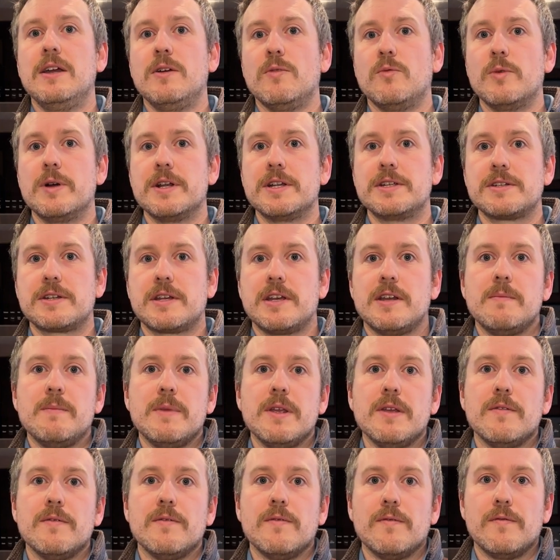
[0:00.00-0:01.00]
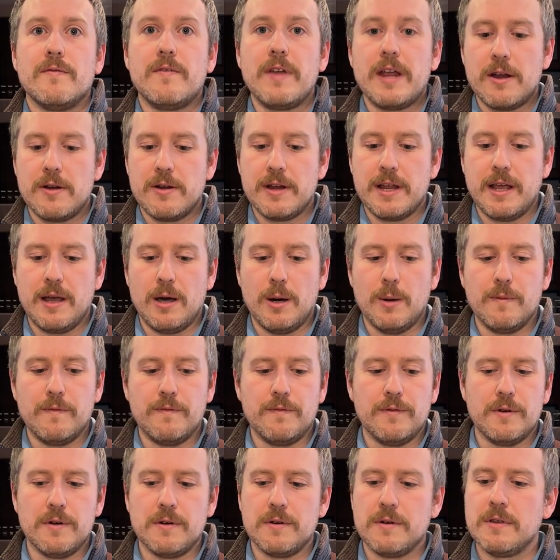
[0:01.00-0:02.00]
which can be very
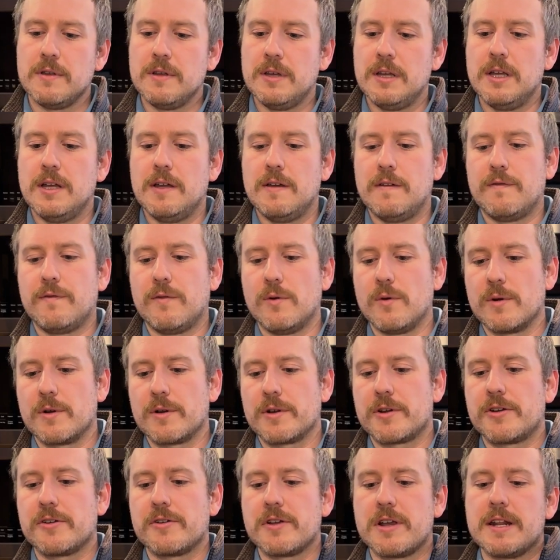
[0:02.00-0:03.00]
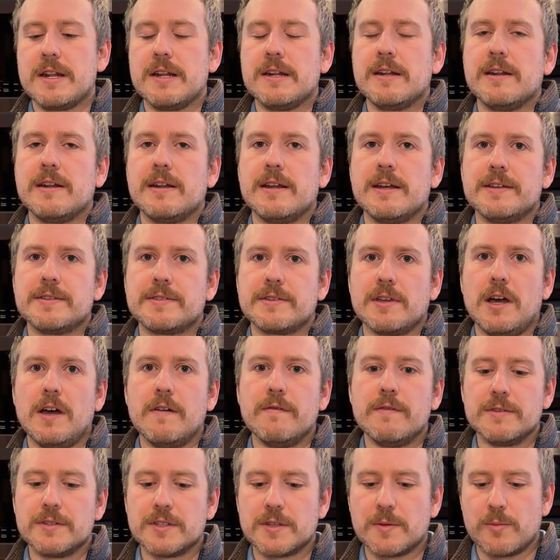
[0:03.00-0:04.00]
helpful for creating a nice
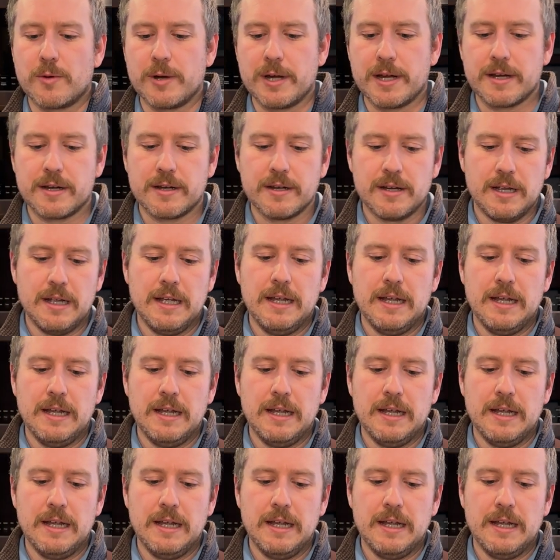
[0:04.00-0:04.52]
oven spring.